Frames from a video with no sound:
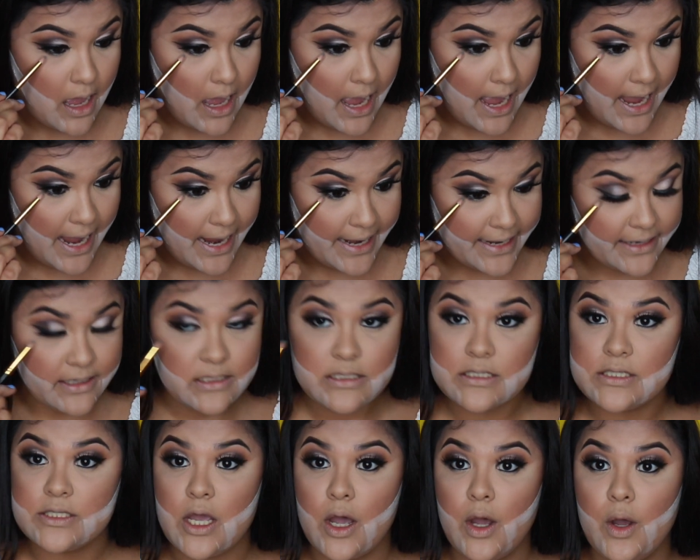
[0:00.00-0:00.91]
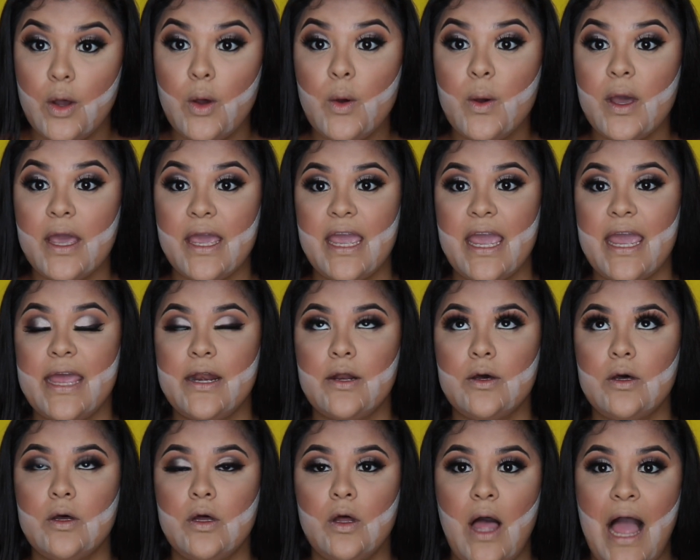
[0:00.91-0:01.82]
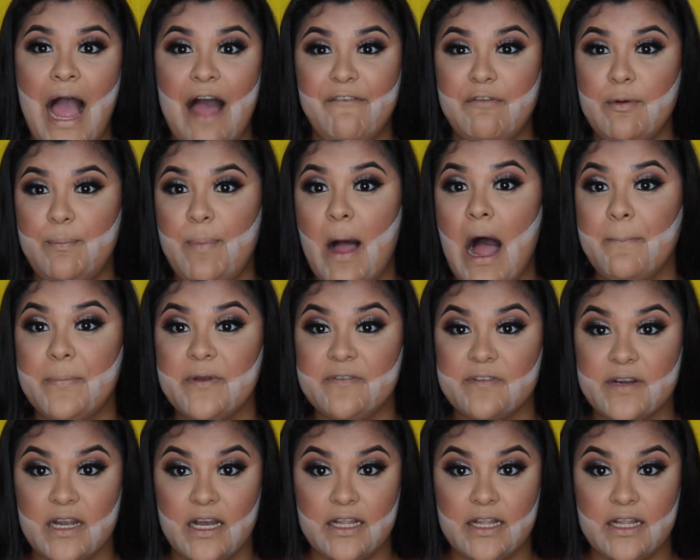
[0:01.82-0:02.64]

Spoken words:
eye so it'll have a pop of